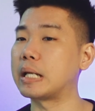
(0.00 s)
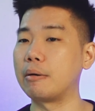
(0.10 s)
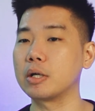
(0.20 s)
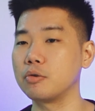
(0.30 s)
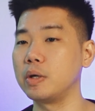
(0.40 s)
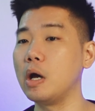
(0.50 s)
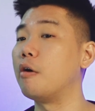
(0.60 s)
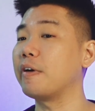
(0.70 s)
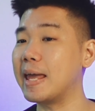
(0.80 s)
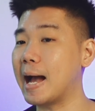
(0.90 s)
directory
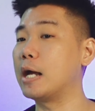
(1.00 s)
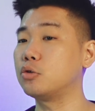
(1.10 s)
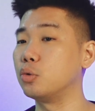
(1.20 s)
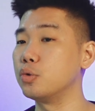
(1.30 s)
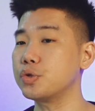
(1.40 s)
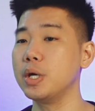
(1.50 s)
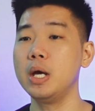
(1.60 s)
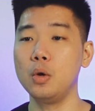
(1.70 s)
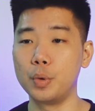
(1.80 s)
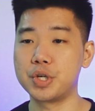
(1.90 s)
of AI tools
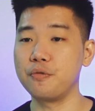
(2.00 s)
which